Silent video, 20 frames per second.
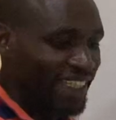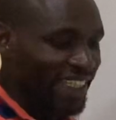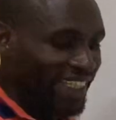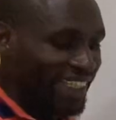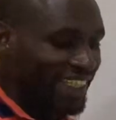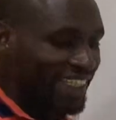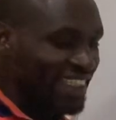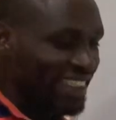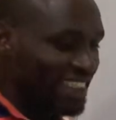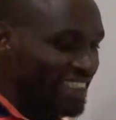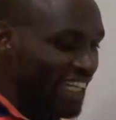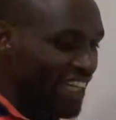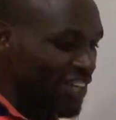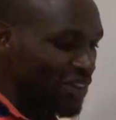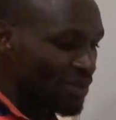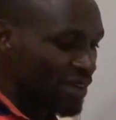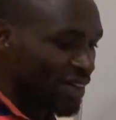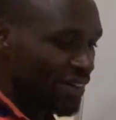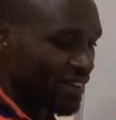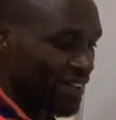in
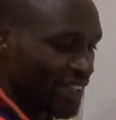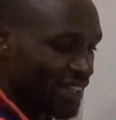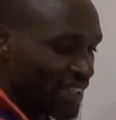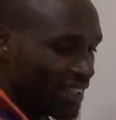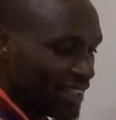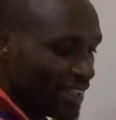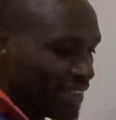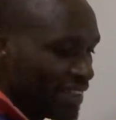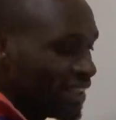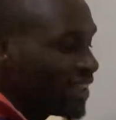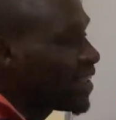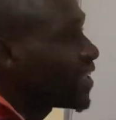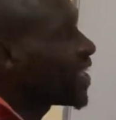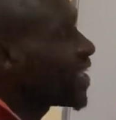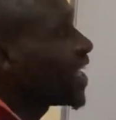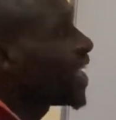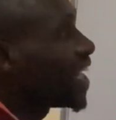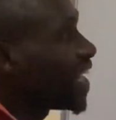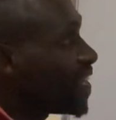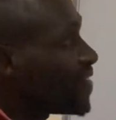January
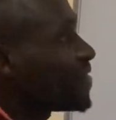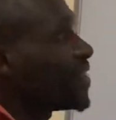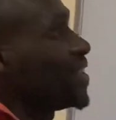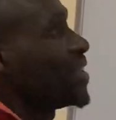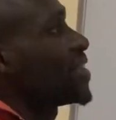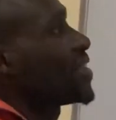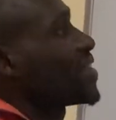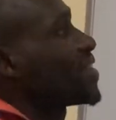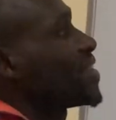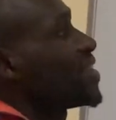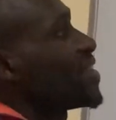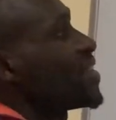11th,